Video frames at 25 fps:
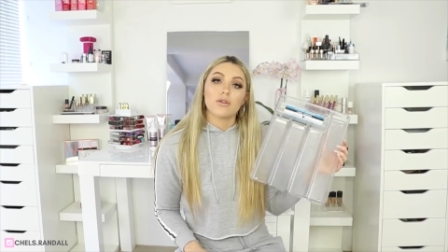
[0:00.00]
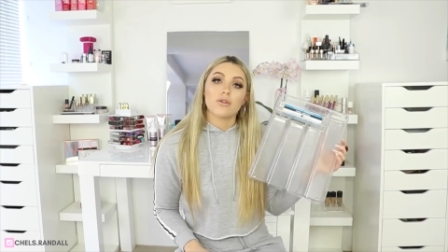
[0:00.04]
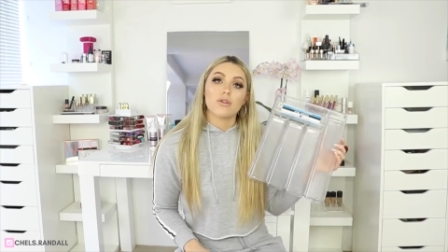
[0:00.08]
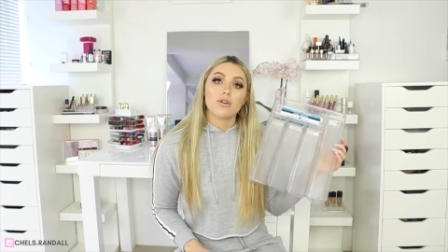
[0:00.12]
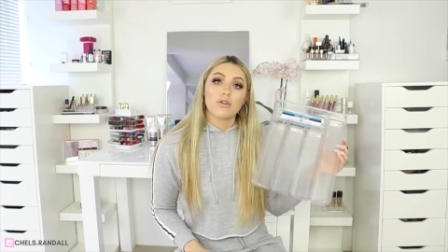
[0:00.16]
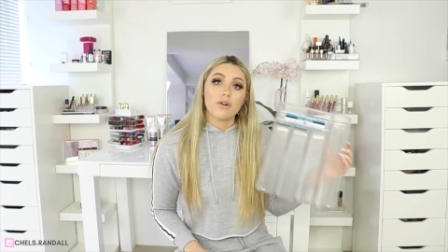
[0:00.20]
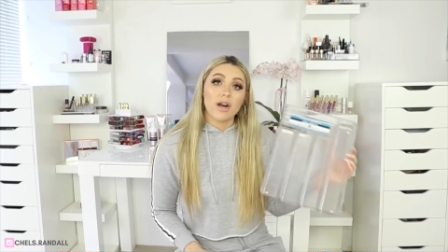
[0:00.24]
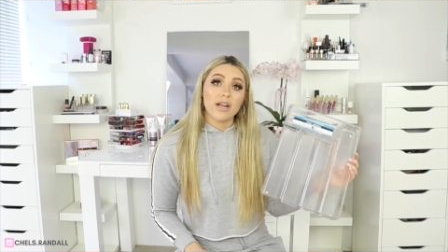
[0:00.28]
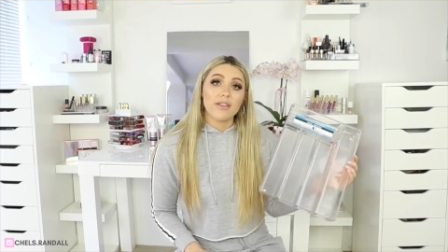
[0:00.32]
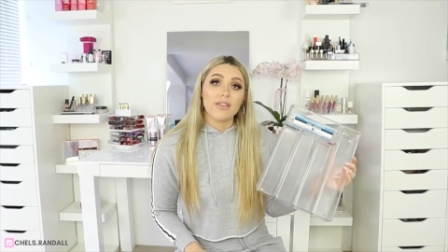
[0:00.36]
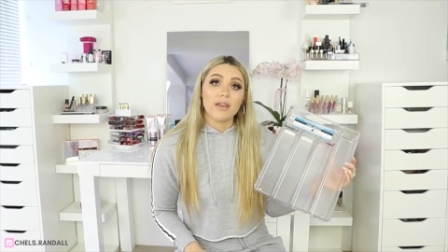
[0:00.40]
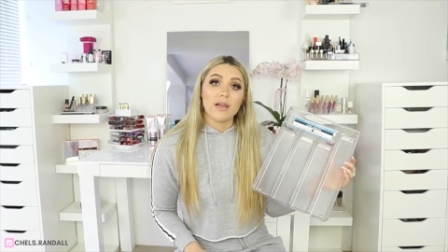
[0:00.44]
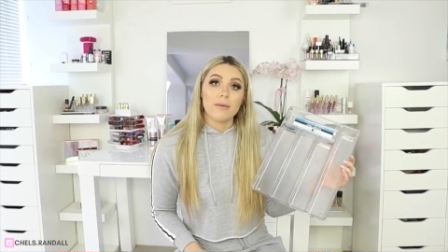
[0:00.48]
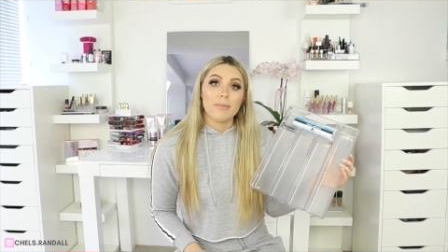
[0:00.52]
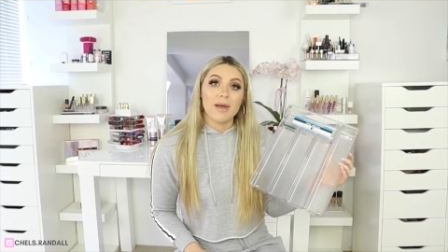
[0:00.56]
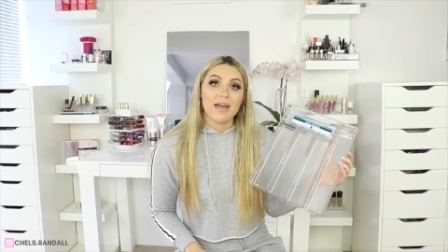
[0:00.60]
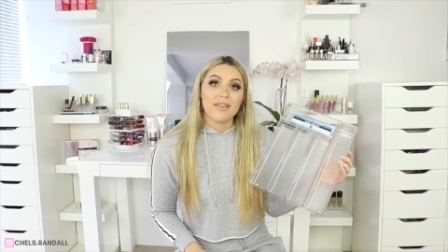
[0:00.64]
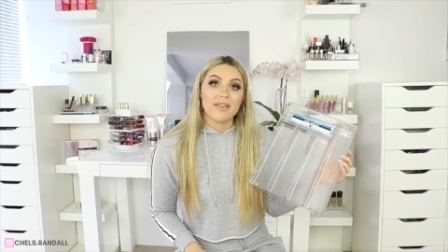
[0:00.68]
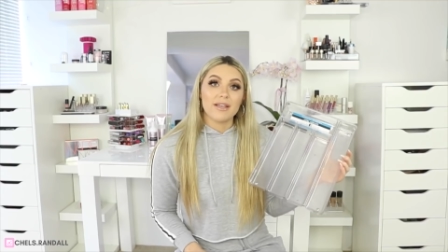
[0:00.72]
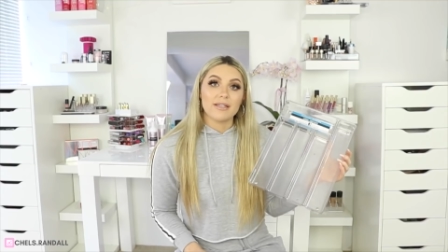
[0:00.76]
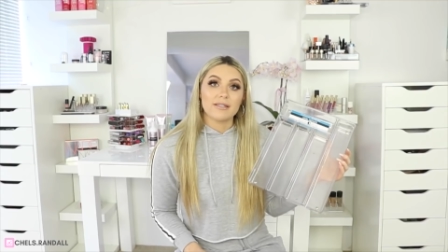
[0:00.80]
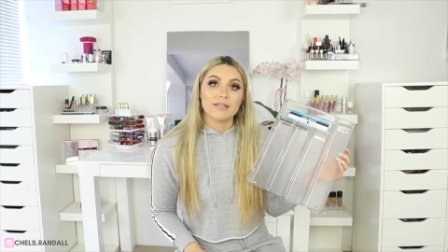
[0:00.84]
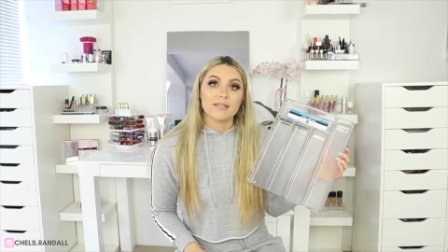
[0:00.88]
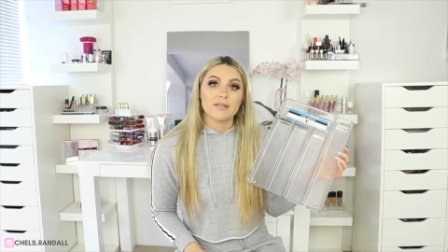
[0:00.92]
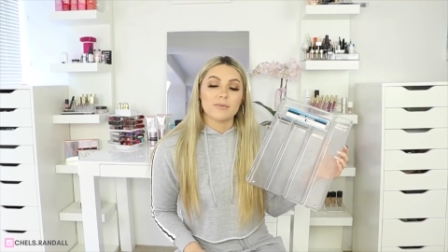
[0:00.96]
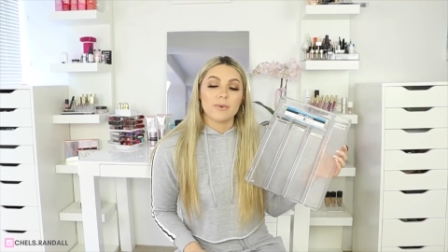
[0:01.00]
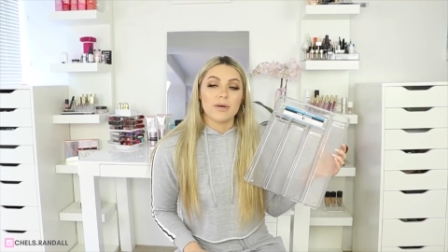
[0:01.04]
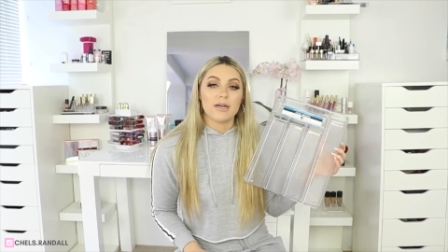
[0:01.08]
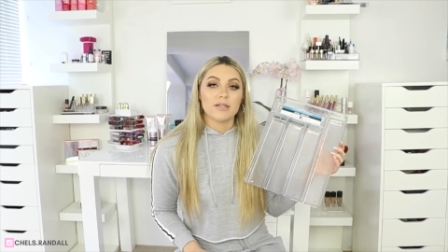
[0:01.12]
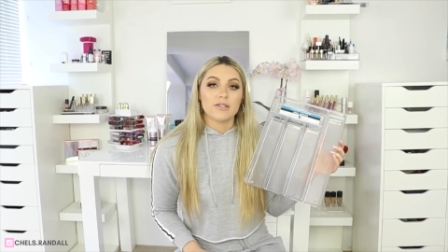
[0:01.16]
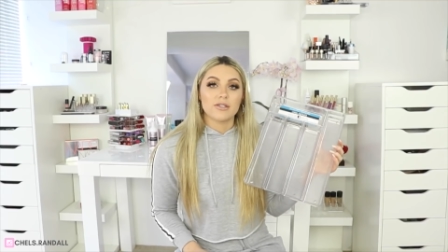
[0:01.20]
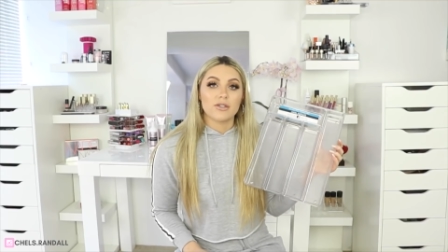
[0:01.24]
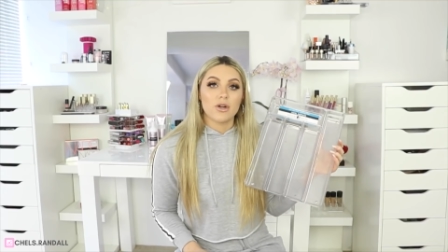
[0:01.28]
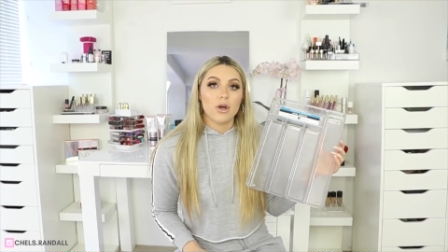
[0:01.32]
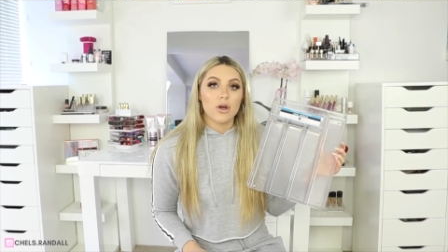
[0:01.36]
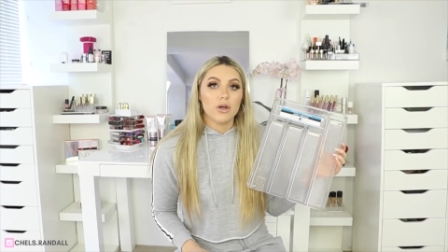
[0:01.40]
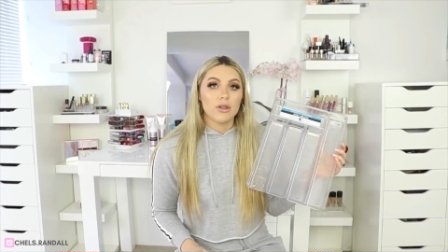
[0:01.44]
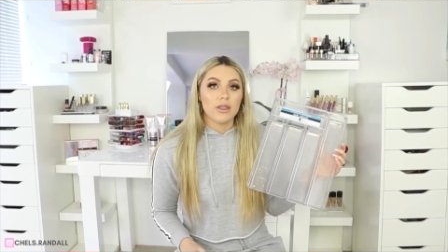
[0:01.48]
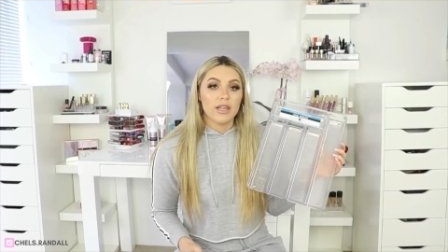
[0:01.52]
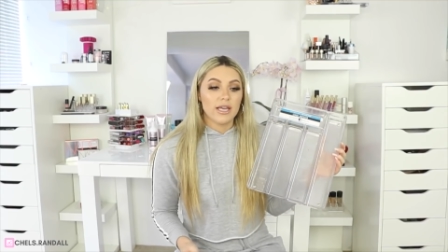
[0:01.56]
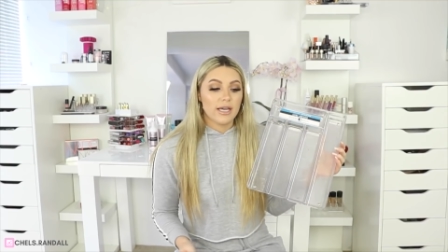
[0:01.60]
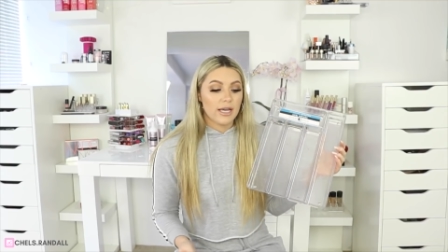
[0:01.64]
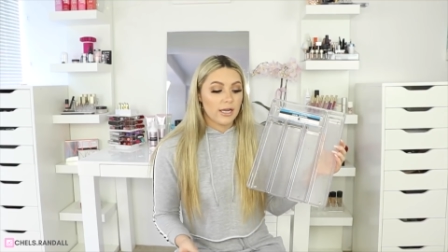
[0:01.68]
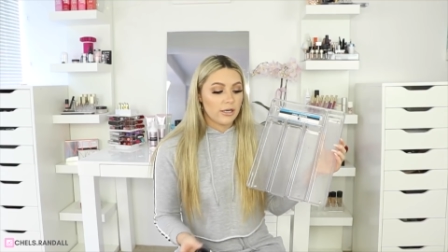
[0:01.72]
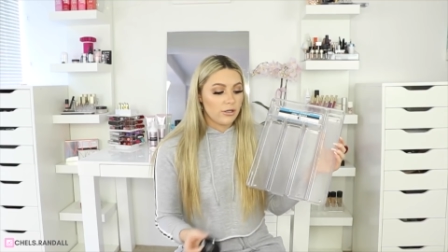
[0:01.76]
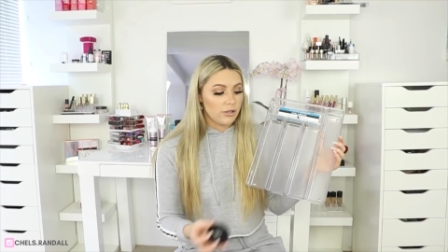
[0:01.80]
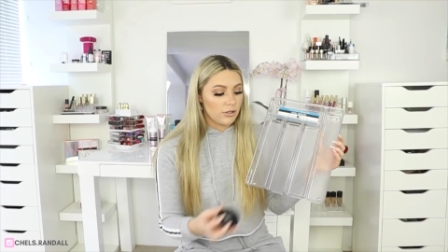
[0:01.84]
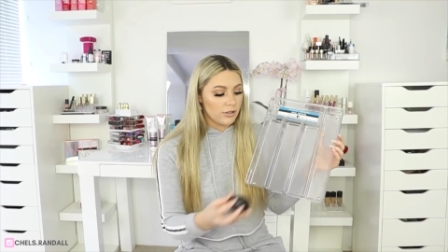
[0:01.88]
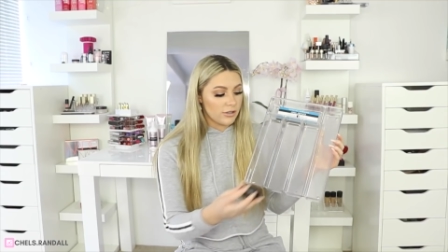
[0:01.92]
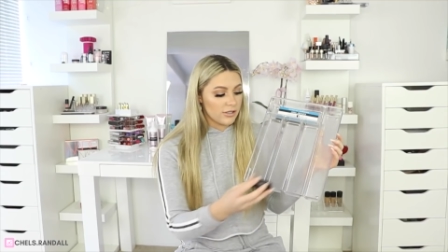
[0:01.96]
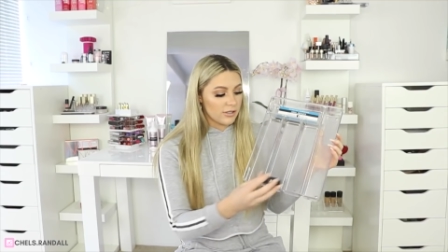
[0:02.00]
The great thing about these as well is not only can you